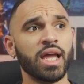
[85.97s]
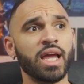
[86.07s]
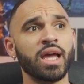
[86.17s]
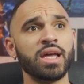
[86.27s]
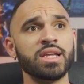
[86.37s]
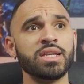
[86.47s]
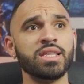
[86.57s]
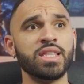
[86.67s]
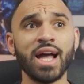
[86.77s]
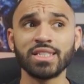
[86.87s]

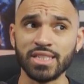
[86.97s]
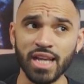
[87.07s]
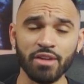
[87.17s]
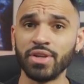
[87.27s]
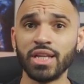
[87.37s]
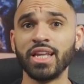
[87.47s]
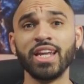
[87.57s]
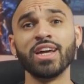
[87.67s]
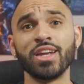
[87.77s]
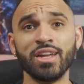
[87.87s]
And that's
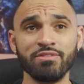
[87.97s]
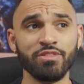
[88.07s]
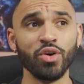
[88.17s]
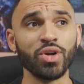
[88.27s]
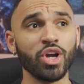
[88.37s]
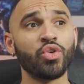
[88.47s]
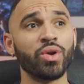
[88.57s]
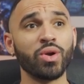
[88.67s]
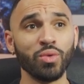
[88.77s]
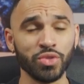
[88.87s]
definitely going to invoke
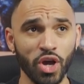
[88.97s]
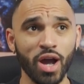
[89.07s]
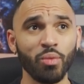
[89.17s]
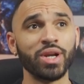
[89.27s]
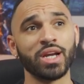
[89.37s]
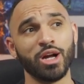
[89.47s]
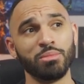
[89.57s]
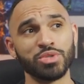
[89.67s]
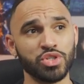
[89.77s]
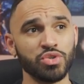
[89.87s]
critical thought when it
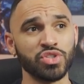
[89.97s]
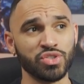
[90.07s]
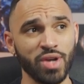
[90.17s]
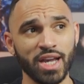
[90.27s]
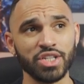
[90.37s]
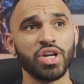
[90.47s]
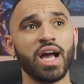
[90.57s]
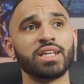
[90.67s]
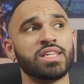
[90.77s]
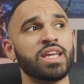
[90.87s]
comes to
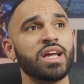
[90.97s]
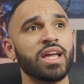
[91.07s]
strategizing